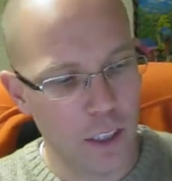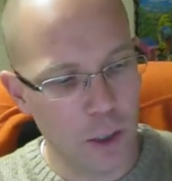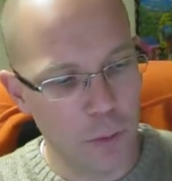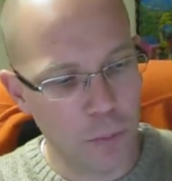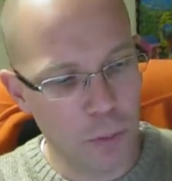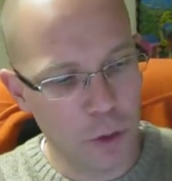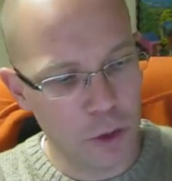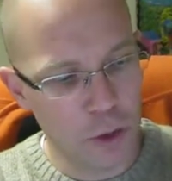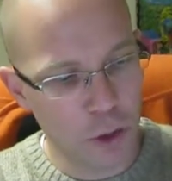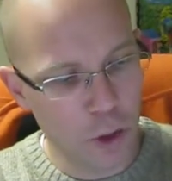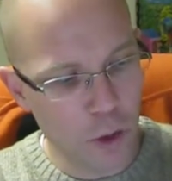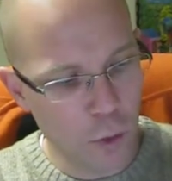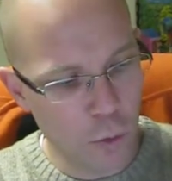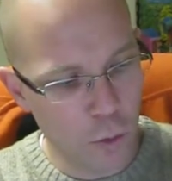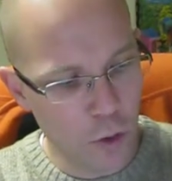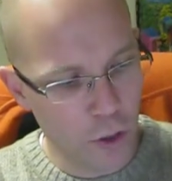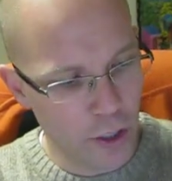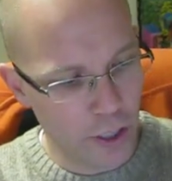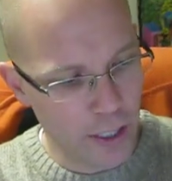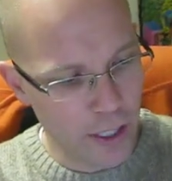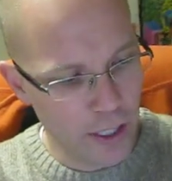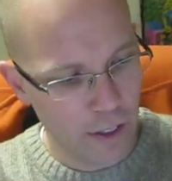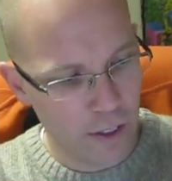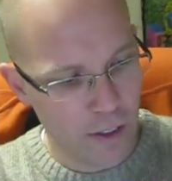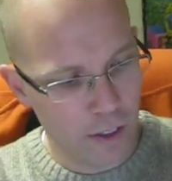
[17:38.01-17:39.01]
But don't
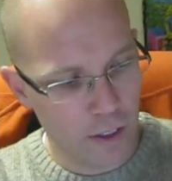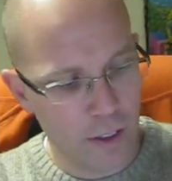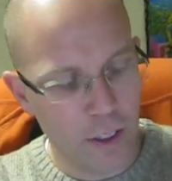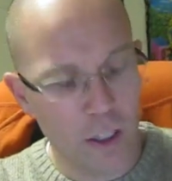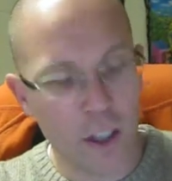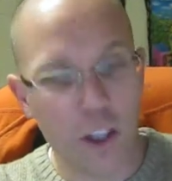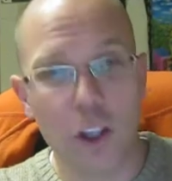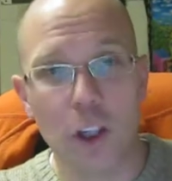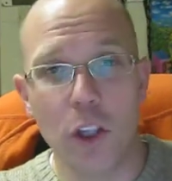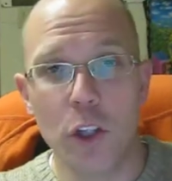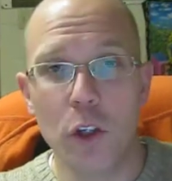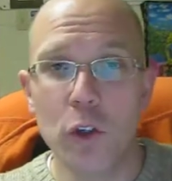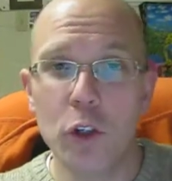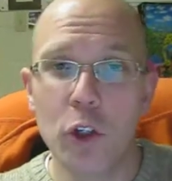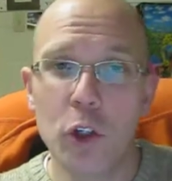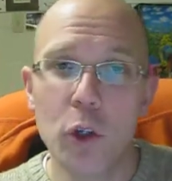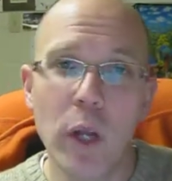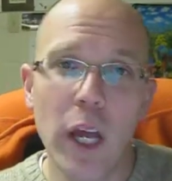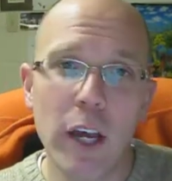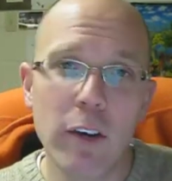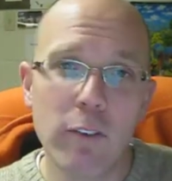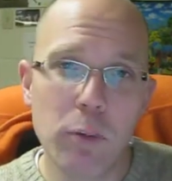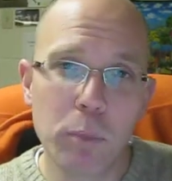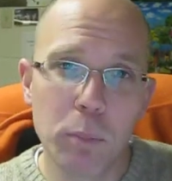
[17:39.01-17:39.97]
worry, you do have a